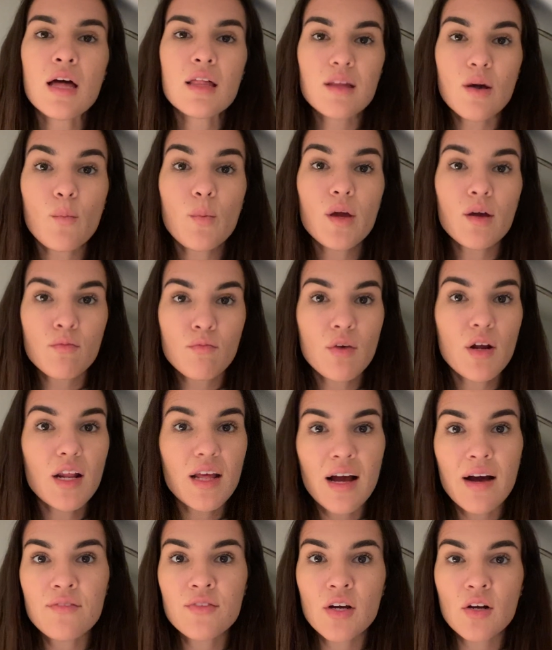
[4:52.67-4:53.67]
then we can
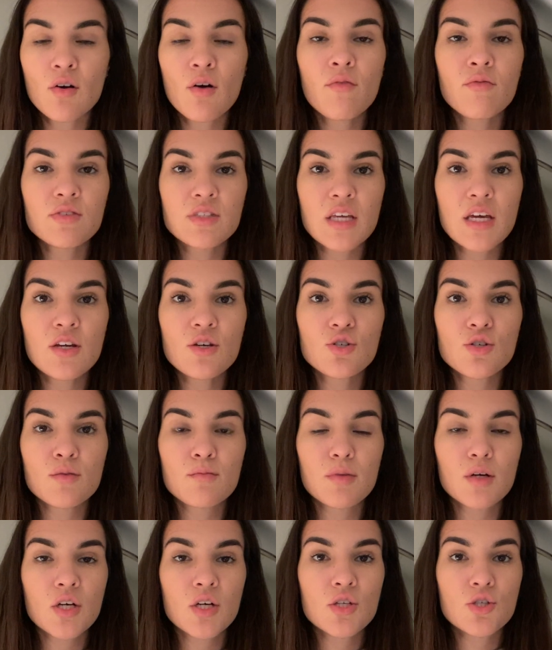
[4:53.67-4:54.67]
really have that
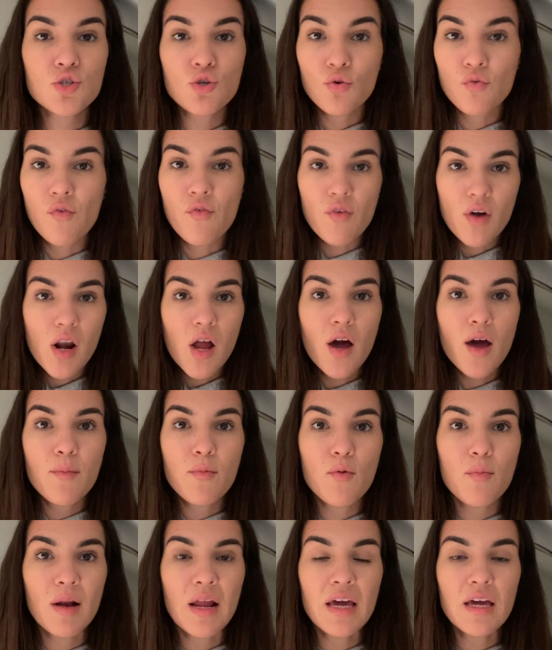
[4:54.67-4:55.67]
conversation, because you're a
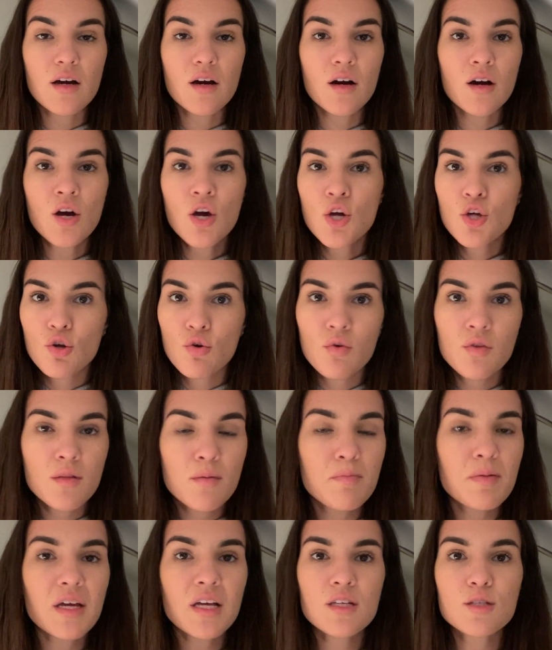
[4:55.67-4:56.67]
reliable player, you're on
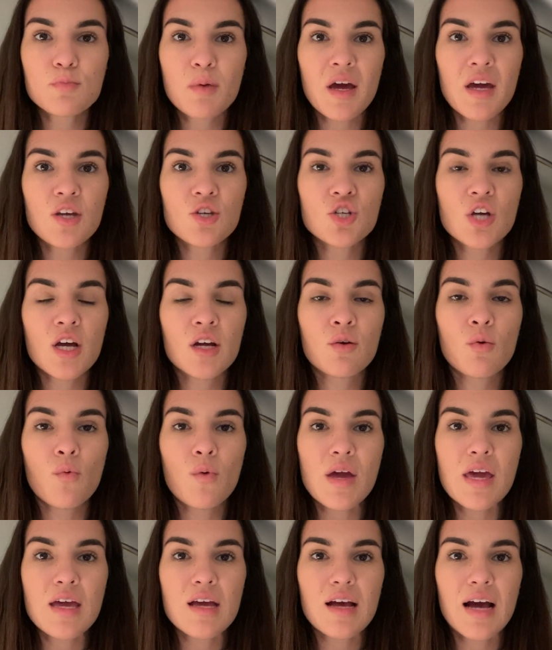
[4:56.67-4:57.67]
the biggest paycheck a
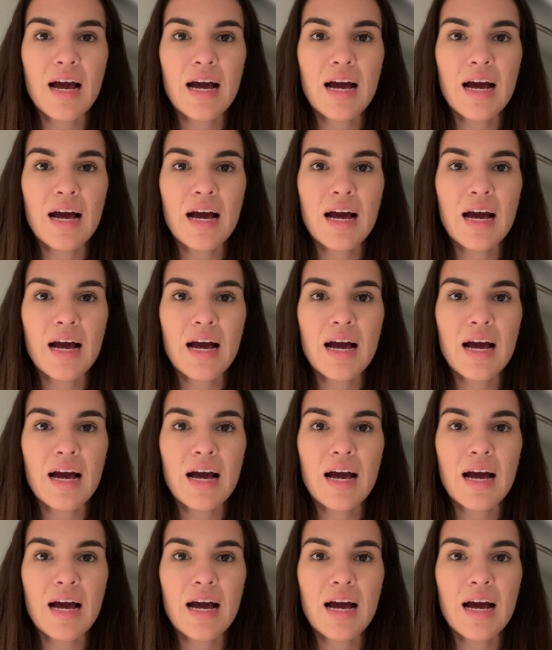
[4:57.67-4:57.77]
week.